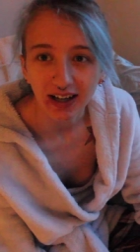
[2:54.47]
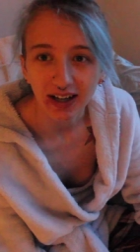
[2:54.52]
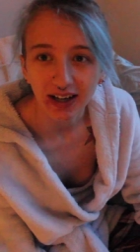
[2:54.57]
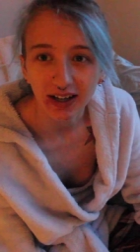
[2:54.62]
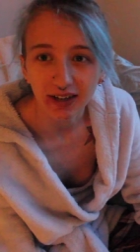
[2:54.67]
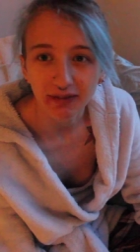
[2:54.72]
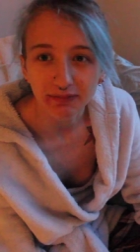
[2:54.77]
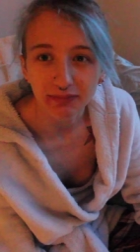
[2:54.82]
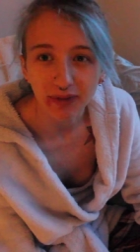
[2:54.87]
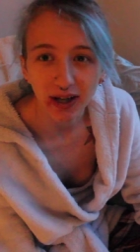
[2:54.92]

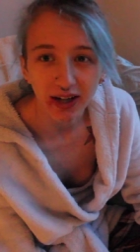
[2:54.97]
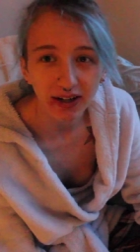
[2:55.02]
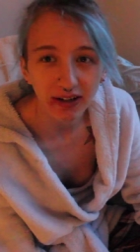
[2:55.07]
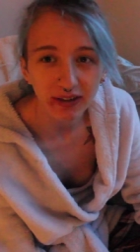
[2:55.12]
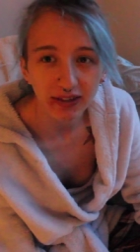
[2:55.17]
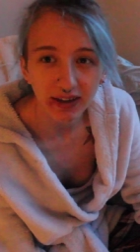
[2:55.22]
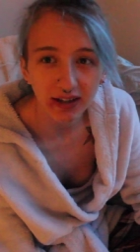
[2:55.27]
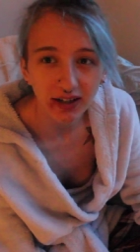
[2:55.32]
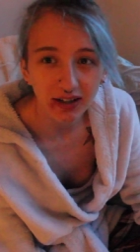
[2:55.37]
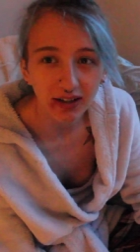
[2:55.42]
um, and I
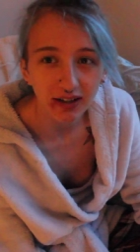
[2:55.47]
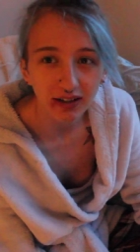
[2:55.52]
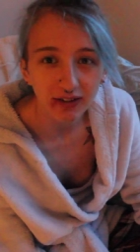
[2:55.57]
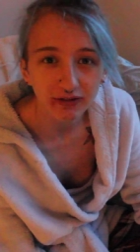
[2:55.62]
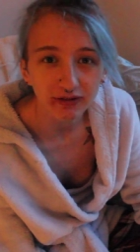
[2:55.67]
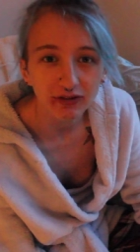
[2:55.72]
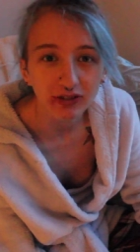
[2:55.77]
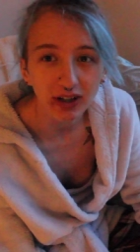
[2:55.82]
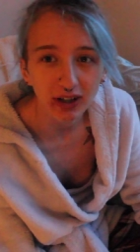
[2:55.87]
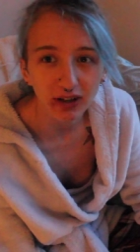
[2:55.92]
think
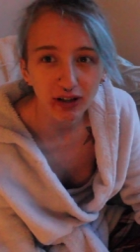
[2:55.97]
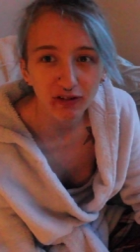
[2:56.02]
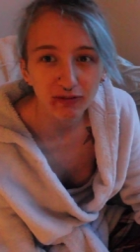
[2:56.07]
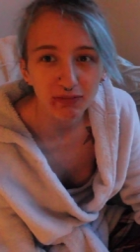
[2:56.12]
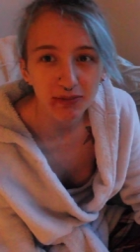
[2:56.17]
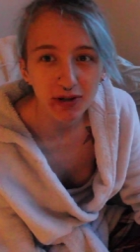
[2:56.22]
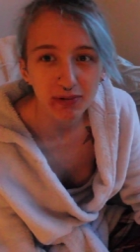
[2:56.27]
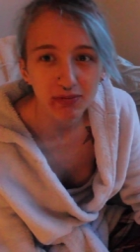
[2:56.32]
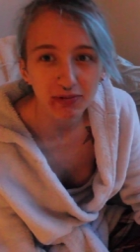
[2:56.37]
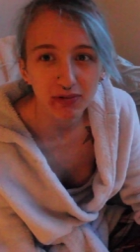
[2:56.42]
for a lot of
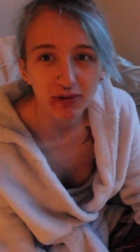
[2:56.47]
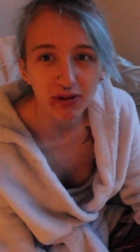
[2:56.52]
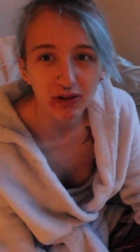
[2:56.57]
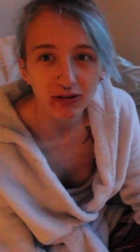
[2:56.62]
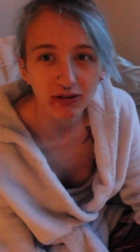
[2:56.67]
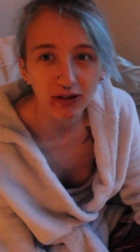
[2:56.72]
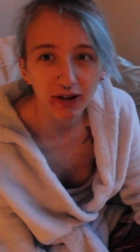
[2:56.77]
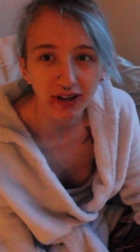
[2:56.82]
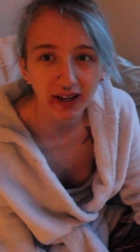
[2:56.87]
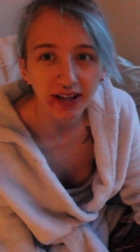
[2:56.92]
people with
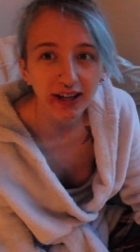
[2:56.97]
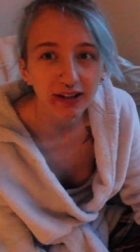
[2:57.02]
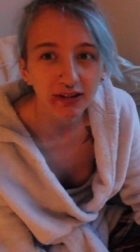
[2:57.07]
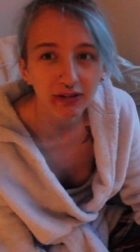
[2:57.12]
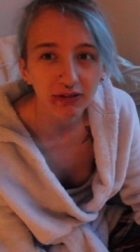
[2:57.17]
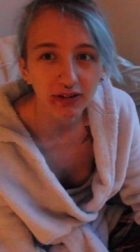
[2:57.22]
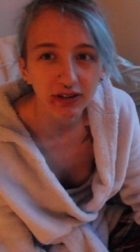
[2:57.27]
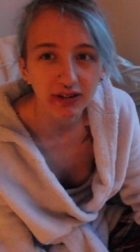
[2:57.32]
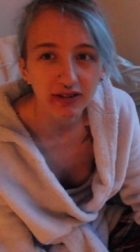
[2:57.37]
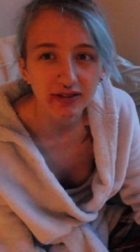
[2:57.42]
chronic
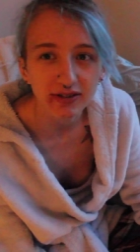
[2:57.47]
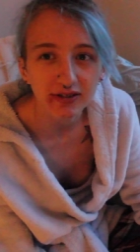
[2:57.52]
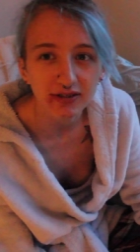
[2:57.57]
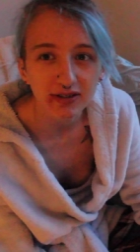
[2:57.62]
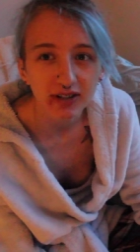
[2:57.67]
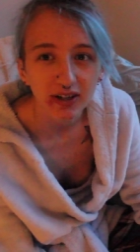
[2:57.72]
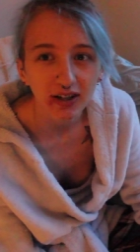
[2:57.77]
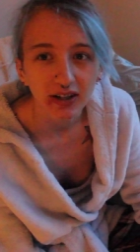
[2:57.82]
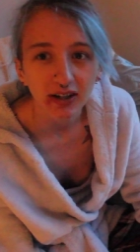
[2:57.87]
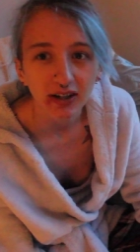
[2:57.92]
illness